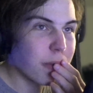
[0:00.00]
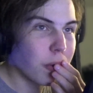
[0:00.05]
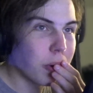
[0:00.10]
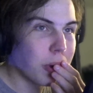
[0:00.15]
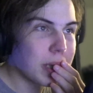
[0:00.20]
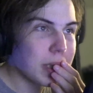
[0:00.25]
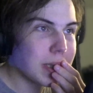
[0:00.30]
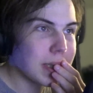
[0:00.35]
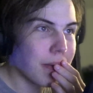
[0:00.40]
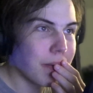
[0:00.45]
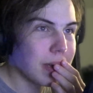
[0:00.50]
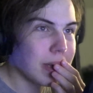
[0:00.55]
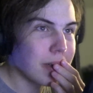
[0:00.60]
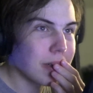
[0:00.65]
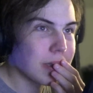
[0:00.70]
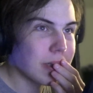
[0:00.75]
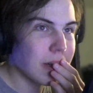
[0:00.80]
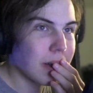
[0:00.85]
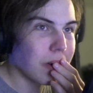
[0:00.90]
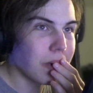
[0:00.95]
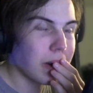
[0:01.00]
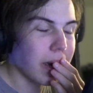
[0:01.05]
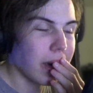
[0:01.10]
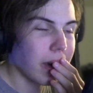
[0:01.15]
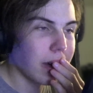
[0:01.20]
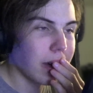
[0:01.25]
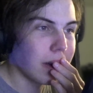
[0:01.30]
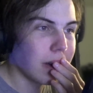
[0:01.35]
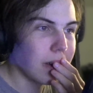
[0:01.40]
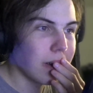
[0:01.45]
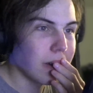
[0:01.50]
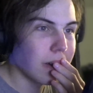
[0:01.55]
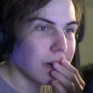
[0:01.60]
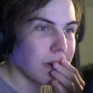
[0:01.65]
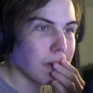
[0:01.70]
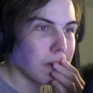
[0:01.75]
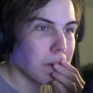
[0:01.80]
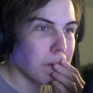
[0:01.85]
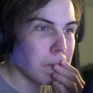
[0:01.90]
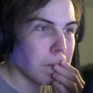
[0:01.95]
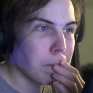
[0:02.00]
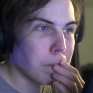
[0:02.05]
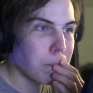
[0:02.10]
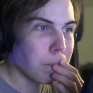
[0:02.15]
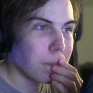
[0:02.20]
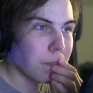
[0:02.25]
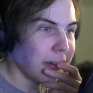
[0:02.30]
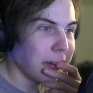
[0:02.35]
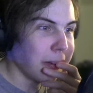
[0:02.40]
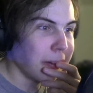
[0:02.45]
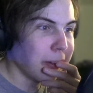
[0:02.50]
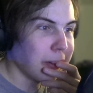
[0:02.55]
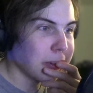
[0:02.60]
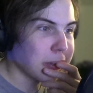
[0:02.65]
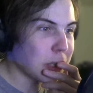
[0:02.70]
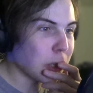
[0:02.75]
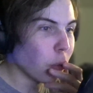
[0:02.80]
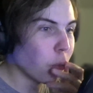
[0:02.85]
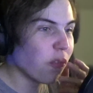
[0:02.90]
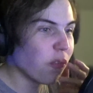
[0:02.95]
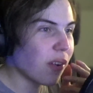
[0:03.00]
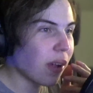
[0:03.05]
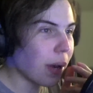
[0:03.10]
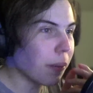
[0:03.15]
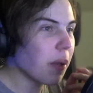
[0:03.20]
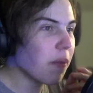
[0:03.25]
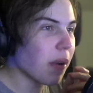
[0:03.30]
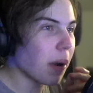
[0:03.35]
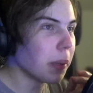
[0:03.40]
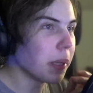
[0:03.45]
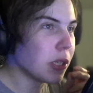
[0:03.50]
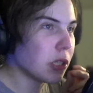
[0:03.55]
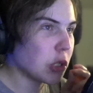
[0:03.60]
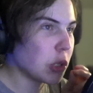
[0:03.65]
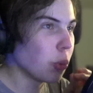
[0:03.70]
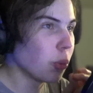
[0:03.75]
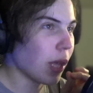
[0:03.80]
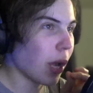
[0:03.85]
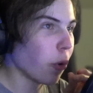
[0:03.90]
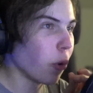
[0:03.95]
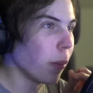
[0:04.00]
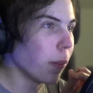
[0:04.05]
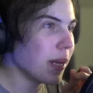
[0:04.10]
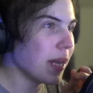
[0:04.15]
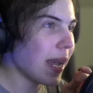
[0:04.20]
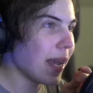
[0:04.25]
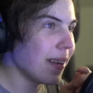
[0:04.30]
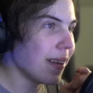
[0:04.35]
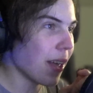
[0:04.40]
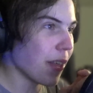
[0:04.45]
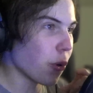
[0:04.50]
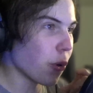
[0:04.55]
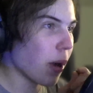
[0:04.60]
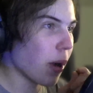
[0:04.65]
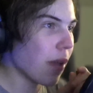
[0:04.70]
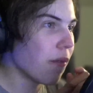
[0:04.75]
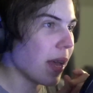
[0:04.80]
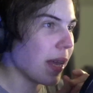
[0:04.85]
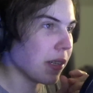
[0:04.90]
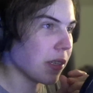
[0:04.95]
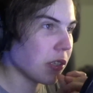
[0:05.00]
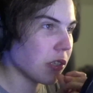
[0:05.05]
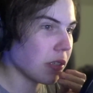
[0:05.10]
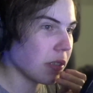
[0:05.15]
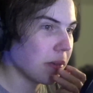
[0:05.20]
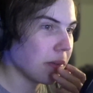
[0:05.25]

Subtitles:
47 years ago, okay. So very, very soon there will be another event.